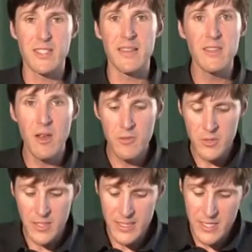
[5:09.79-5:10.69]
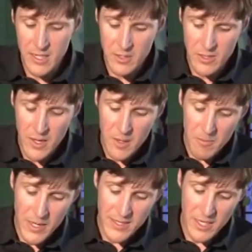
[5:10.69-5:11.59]
I love using stickers
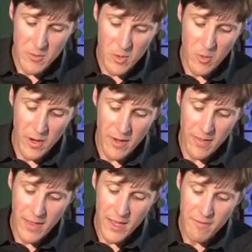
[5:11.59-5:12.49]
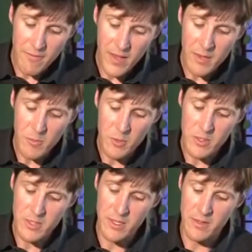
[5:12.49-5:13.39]
because they require a lot of fine
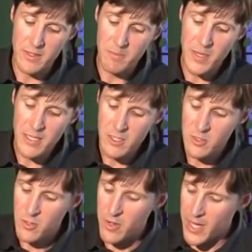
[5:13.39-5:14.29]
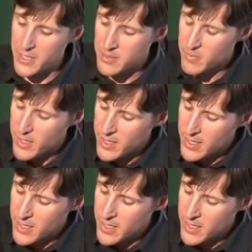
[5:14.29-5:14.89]
motor skill, this pincer grasp,